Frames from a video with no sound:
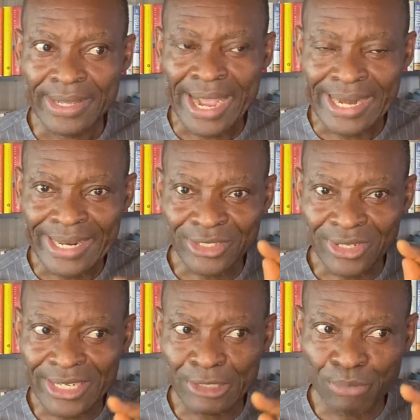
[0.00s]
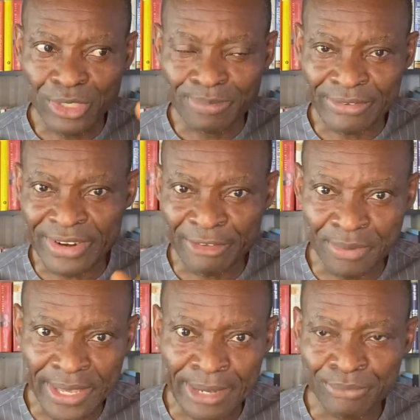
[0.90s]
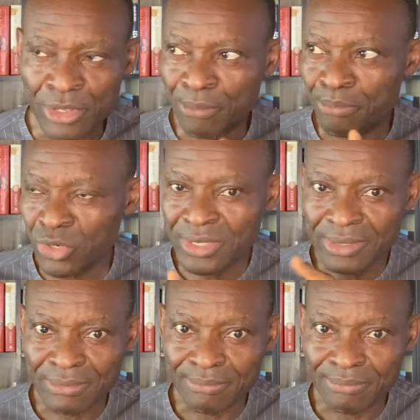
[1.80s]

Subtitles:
And then it suggests post by 5 p.m., post